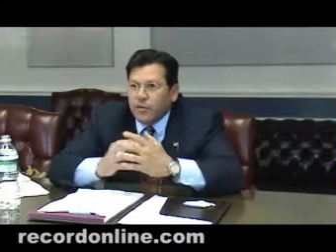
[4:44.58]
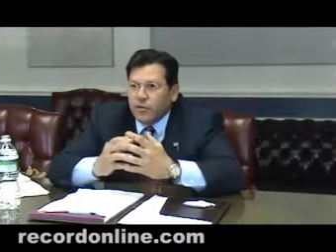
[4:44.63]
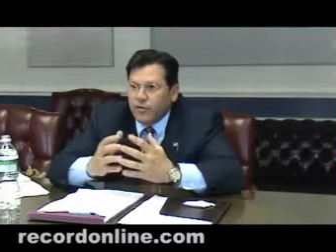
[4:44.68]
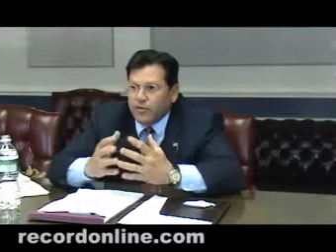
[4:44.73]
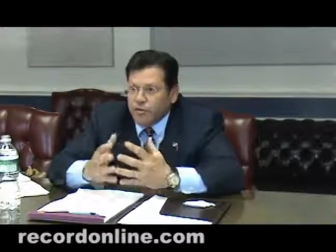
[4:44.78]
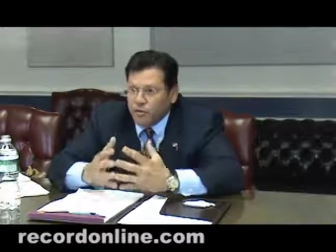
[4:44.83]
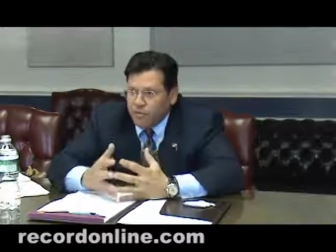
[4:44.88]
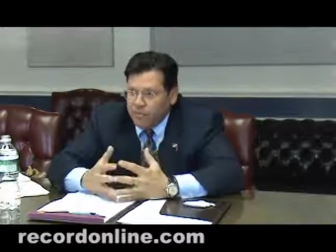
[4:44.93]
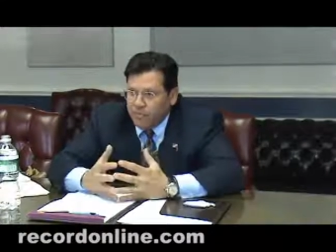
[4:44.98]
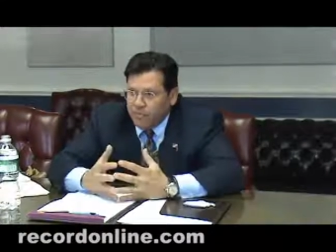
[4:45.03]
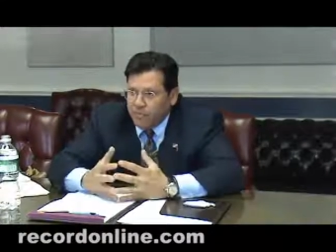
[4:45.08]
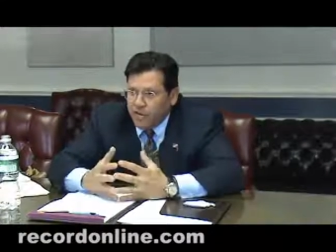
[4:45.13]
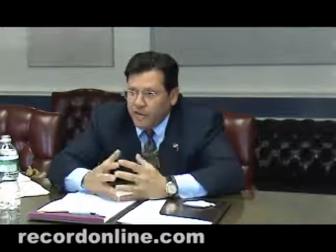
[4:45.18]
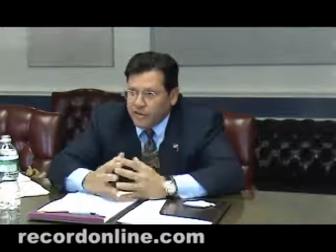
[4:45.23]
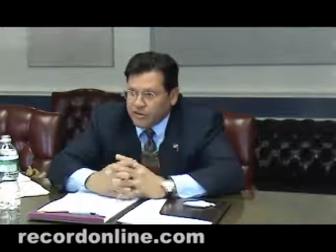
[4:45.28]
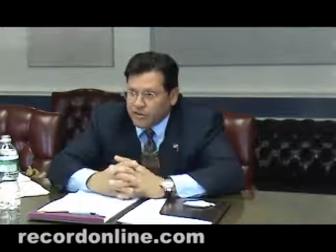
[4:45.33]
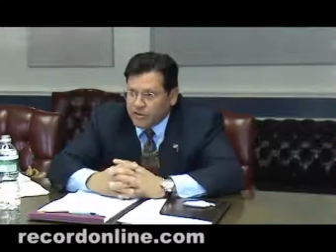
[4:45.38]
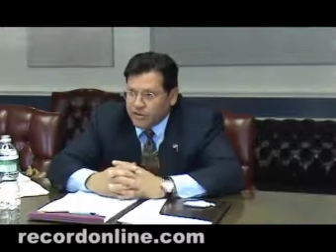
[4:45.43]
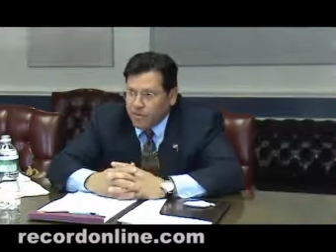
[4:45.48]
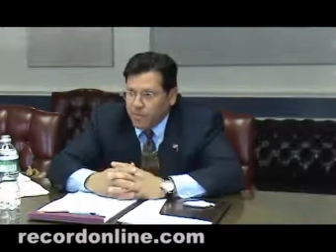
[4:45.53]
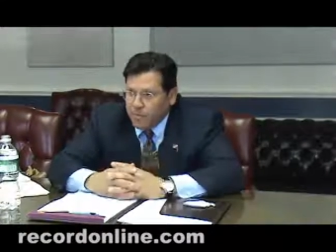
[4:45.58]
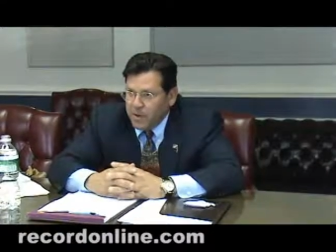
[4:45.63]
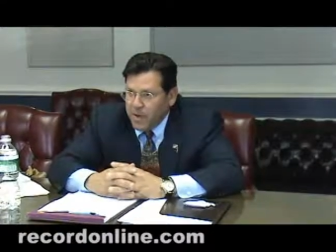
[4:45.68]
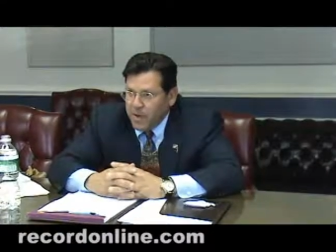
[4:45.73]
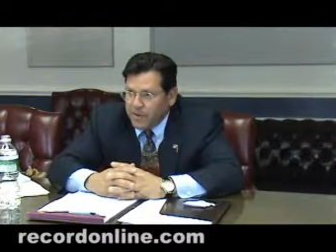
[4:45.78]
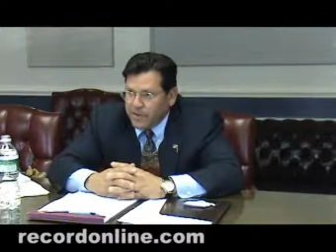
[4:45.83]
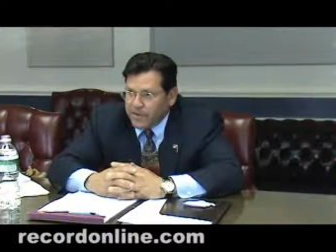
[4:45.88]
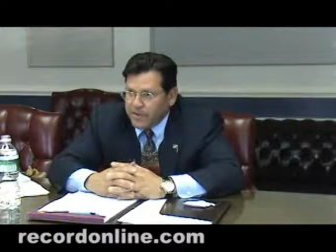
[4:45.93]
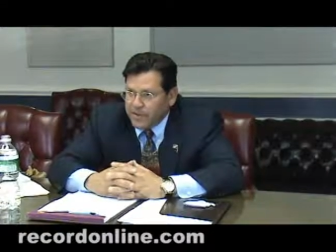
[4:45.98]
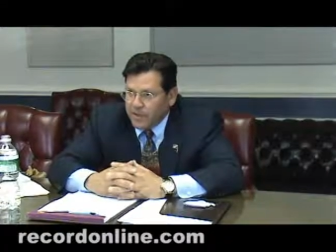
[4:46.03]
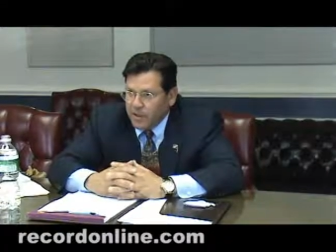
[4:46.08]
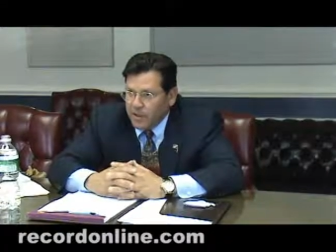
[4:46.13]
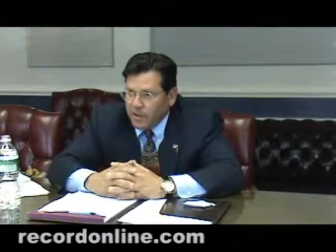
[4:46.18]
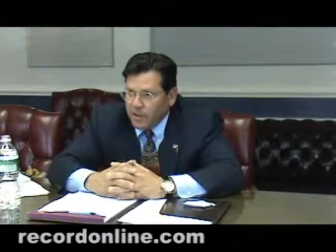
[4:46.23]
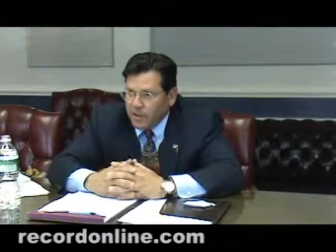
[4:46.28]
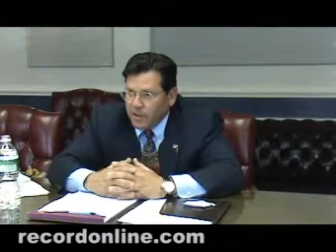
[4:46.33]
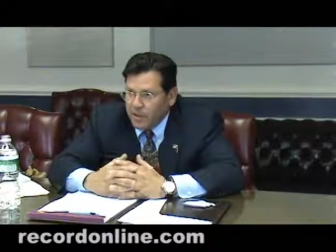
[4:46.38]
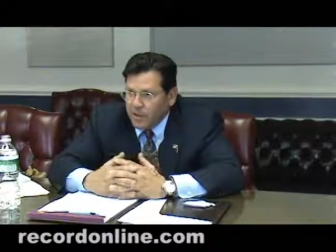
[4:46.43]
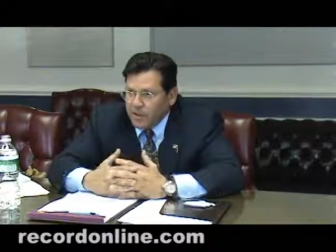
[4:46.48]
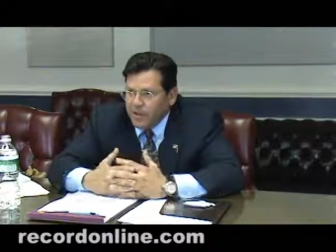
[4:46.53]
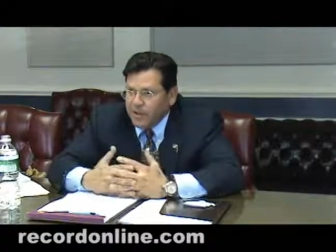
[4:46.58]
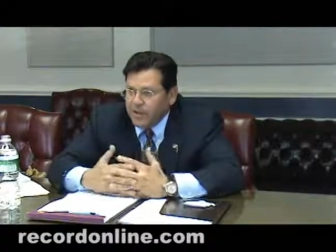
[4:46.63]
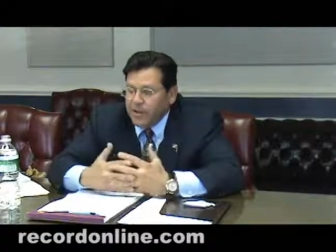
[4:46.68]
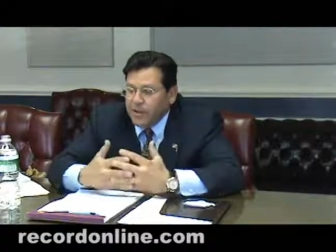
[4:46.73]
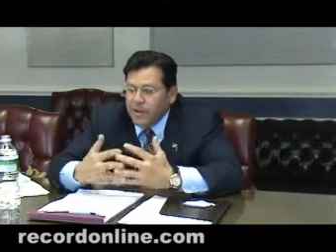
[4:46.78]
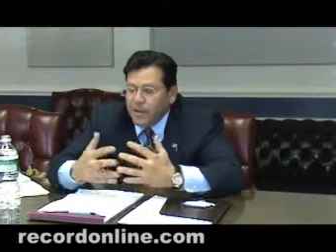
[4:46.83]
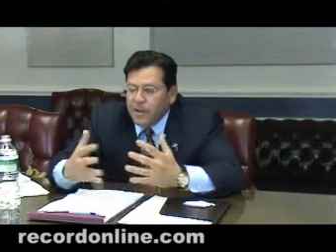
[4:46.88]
supervisors that we have in town that elected,